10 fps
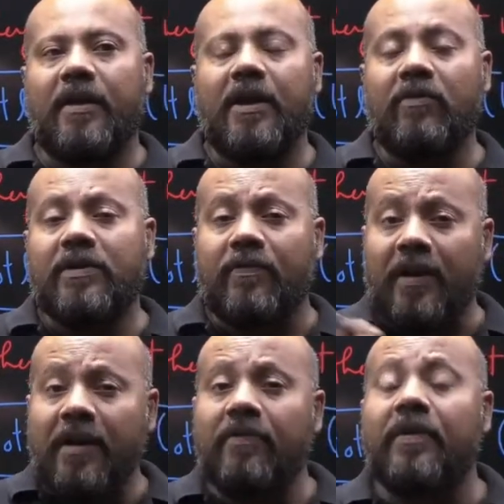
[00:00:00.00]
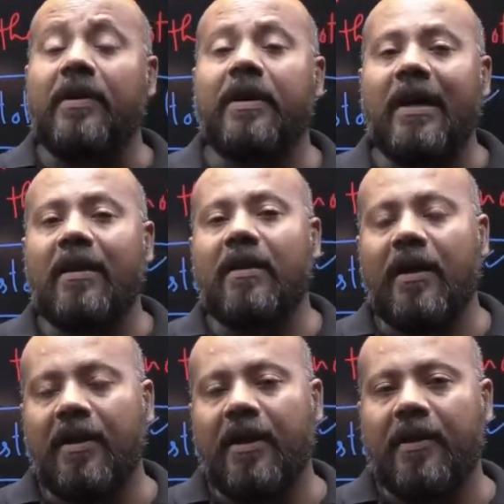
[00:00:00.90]
it was a very fertile
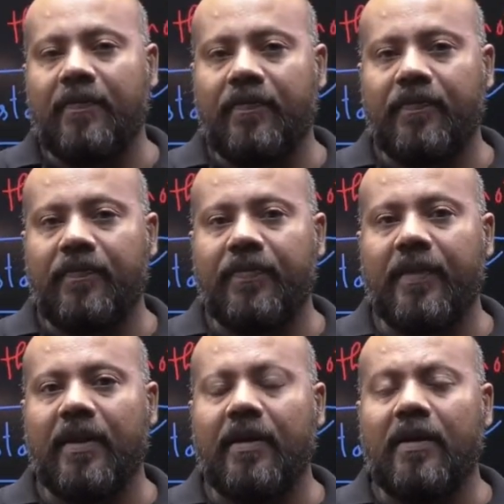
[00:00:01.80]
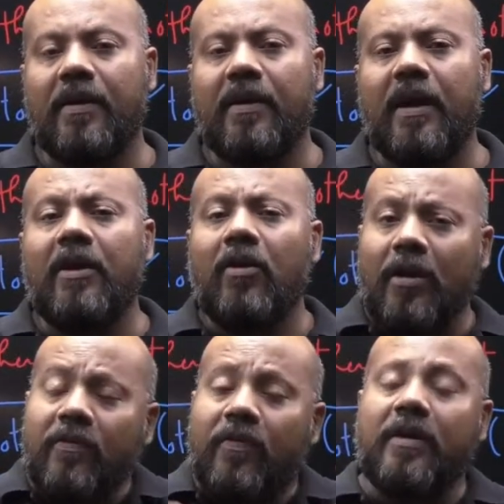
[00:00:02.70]
area. And
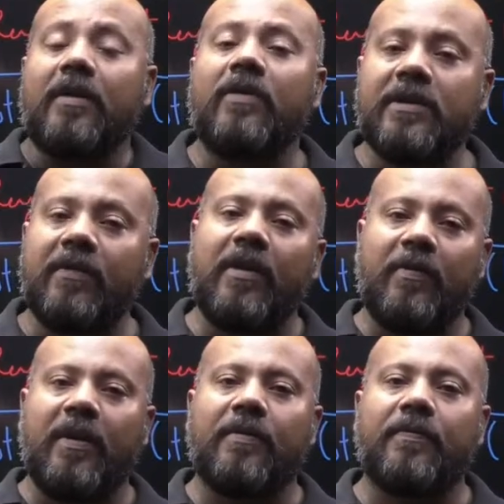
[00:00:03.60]
lot of water was available.